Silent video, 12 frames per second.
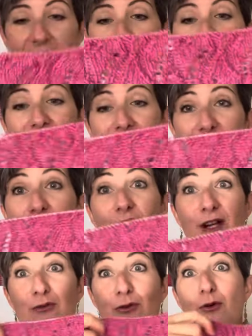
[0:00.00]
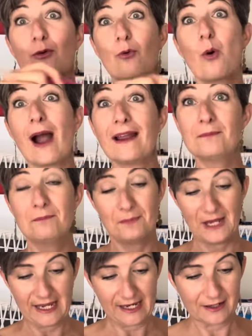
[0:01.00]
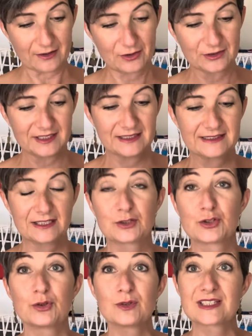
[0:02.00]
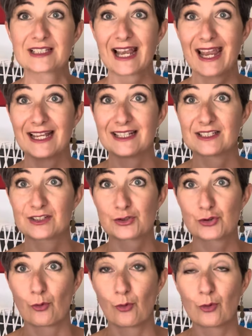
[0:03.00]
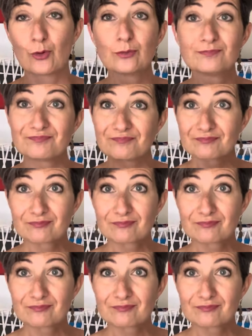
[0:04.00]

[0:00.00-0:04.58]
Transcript: it is going to grow quite big because it's a two skeins shawl